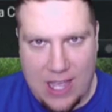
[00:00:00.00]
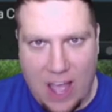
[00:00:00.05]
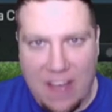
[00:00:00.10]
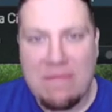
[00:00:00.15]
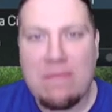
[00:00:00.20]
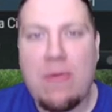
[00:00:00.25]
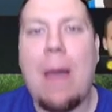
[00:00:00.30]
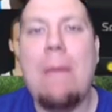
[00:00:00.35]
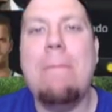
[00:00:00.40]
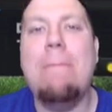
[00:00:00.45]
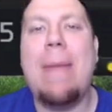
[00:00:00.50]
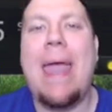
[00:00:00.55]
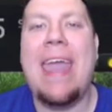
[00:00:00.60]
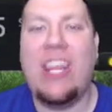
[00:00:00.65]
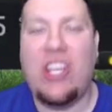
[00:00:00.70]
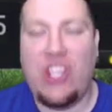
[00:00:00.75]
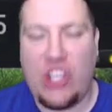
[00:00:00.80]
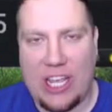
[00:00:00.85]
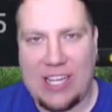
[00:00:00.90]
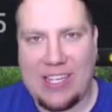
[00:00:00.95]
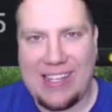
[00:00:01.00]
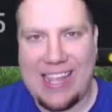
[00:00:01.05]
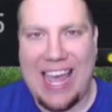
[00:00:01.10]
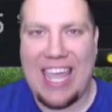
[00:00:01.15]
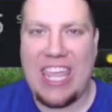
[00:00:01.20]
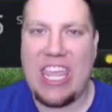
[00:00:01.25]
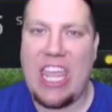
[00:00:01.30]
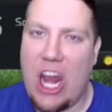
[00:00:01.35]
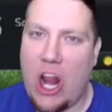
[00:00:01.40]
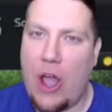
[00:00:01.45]
of my
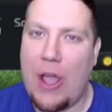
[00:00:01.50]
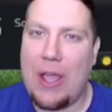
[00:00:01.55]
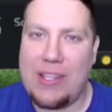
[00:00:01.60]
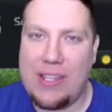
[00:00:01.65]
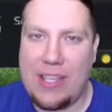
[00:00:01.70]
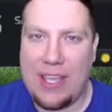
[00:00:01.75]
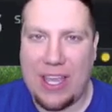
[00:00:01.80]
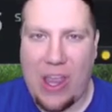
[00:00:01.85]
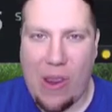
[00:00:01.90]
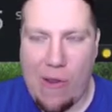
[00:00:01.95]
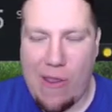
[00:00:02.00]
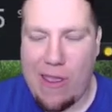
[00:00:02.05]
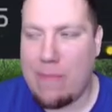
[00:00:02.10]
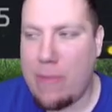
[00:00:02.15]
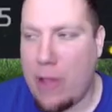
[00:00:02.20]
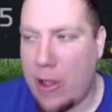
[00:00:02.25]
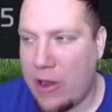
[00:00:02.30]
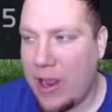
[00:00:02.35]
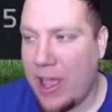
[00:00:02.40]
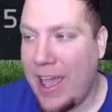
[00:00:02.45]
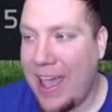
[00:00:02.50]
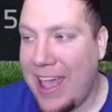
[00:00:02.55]
Manchester United career mode.